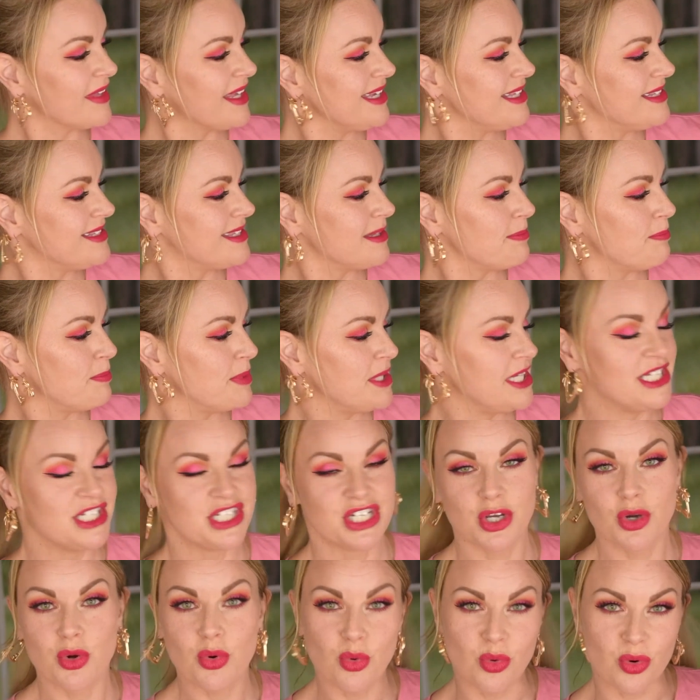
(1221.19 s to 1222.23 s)
it's a peachy
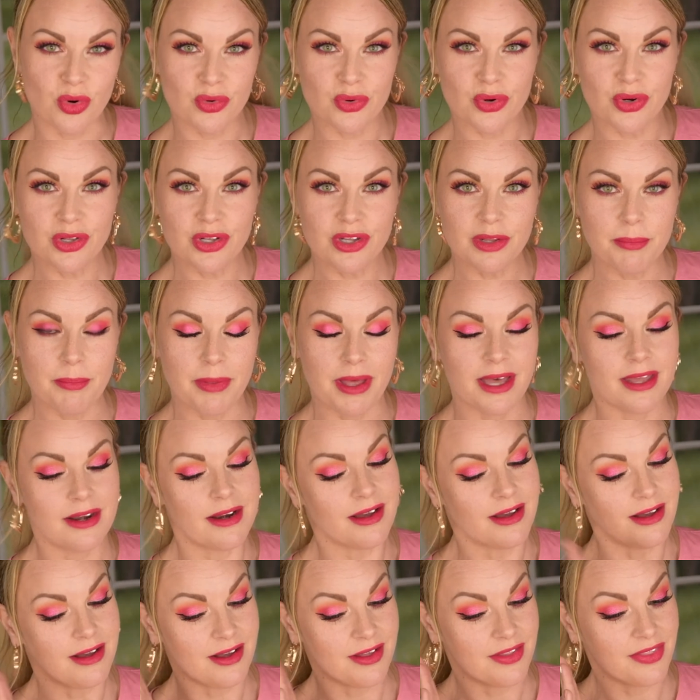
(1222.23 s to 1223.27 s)
coral, but
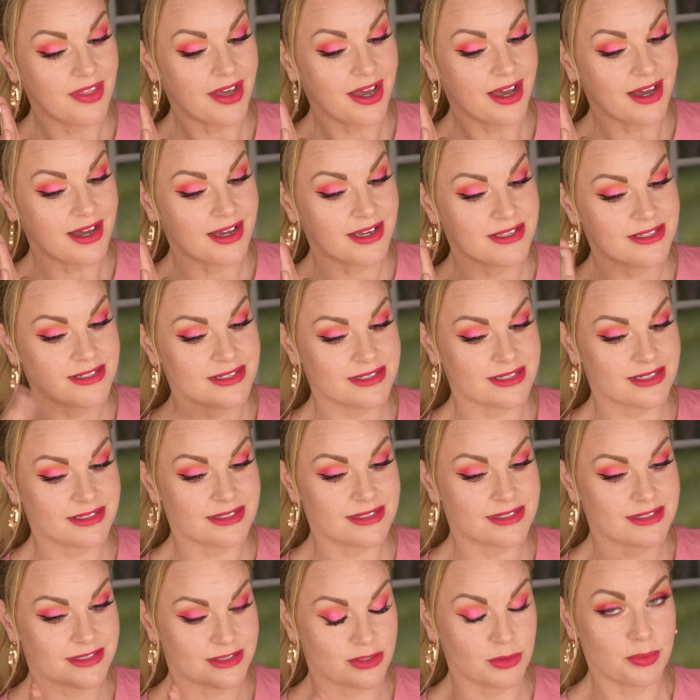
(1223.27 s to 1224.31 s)
on the eyes,
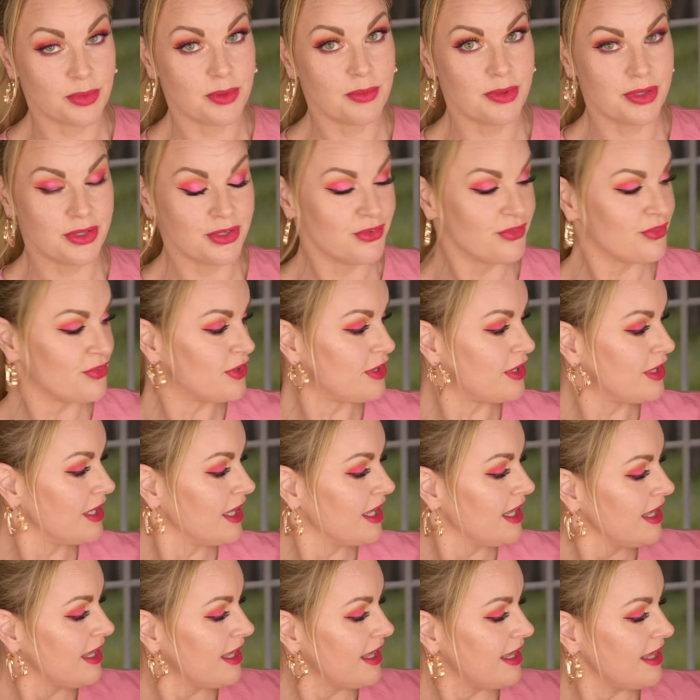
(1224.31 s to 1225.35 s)
super beautiful.
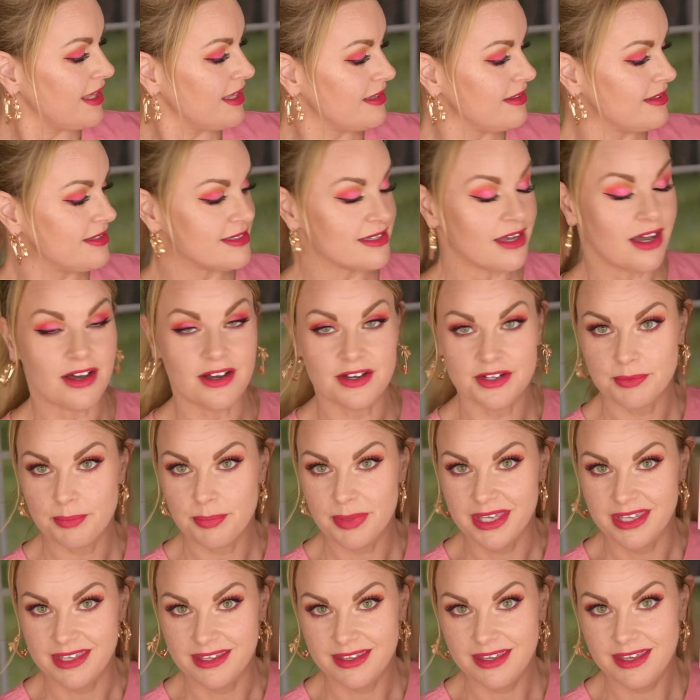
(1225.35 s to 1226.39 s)
And this hot
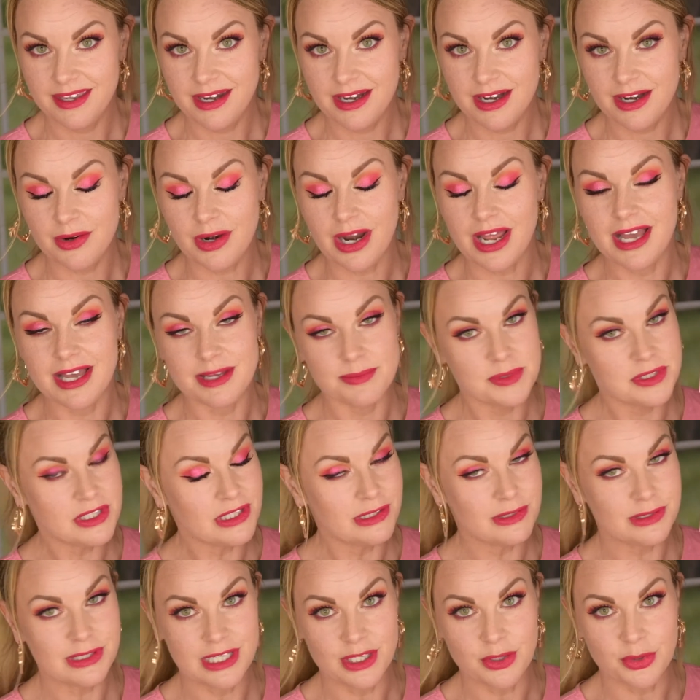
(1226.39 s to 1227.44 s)
pink here,
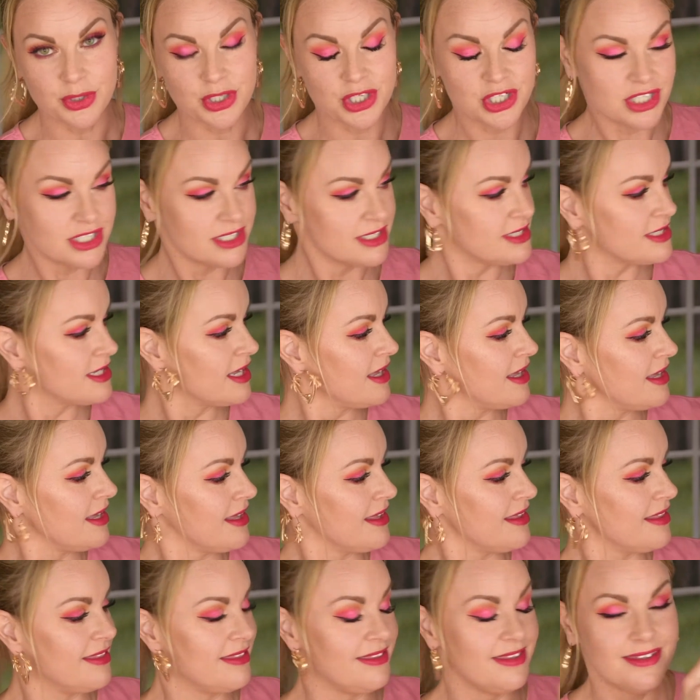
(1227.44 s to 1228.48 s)
absolutely gorgeous.
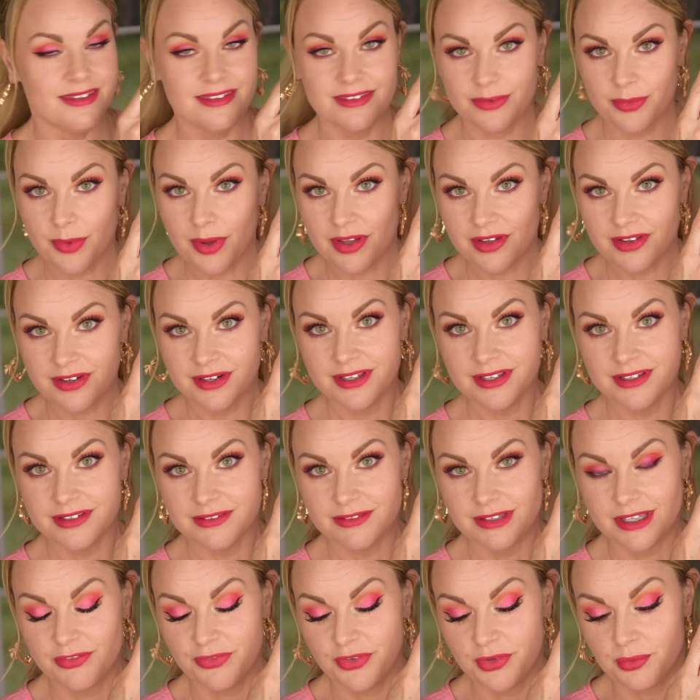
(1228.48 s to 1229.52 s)
This one,
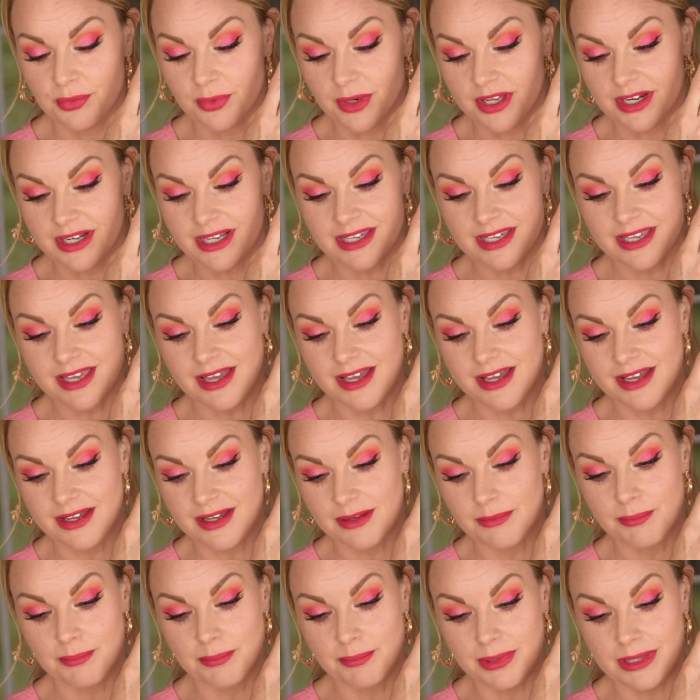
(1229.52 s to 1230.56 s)
if you want like a
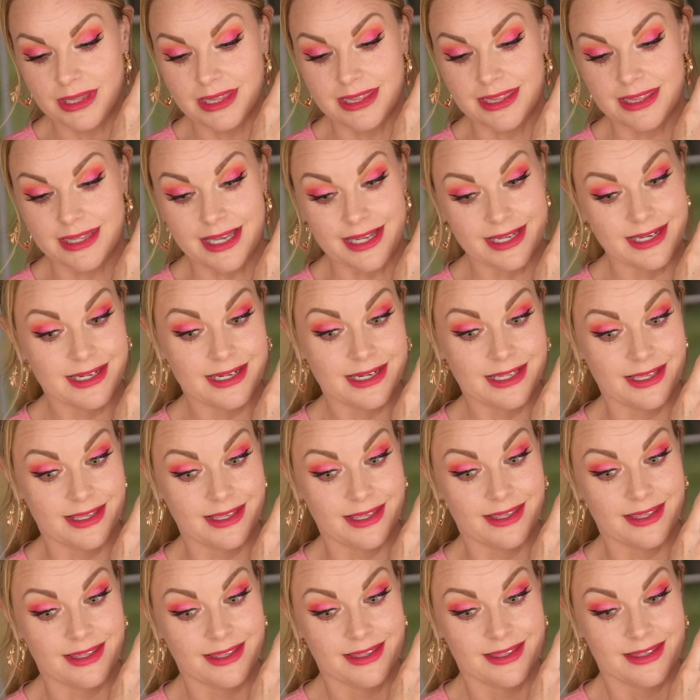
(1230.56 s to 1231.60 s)
blinding
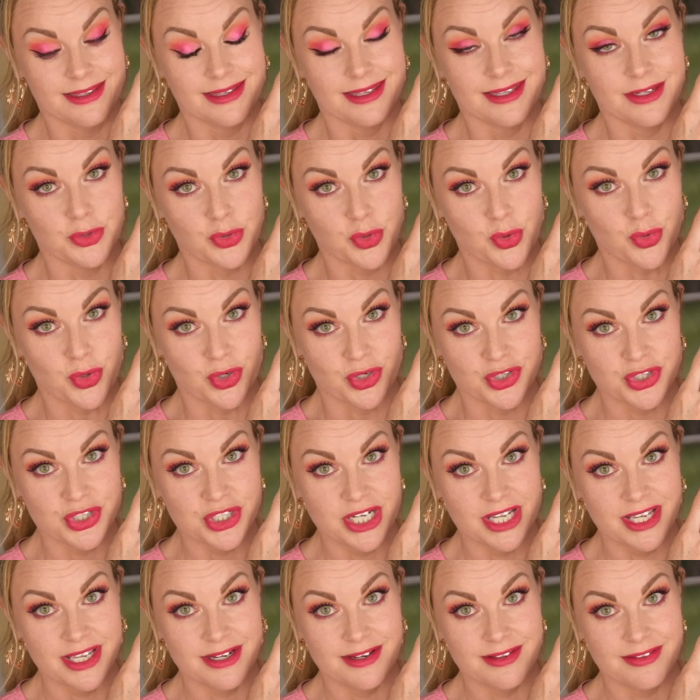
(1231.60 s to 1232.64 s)
inner corner
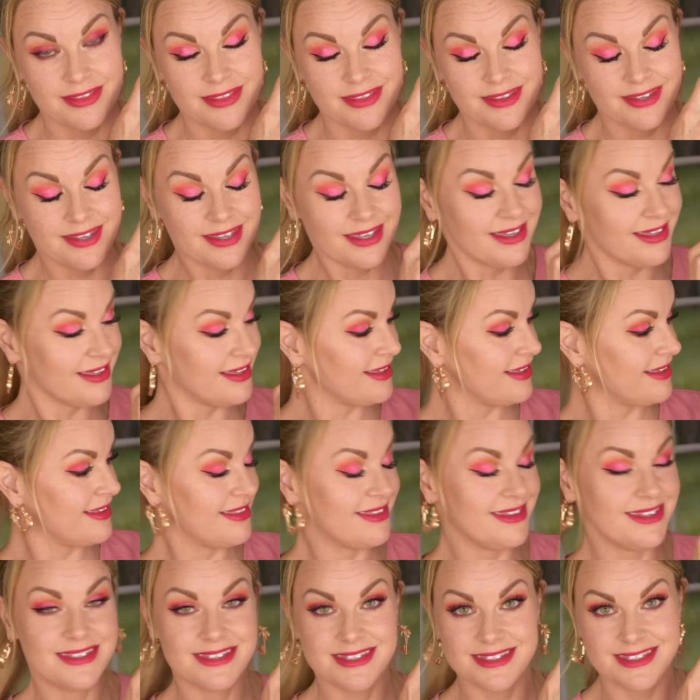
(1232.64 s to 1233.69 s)
shade,
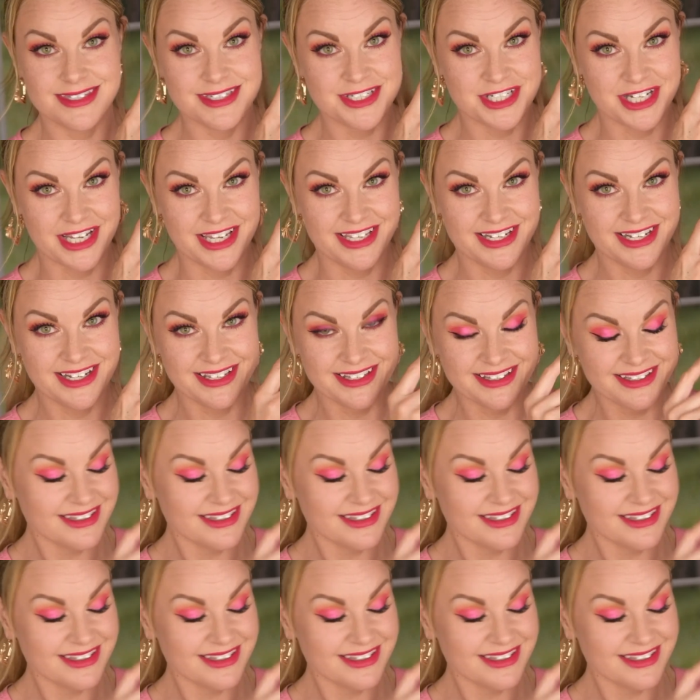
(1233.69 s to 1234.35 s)
this is a shade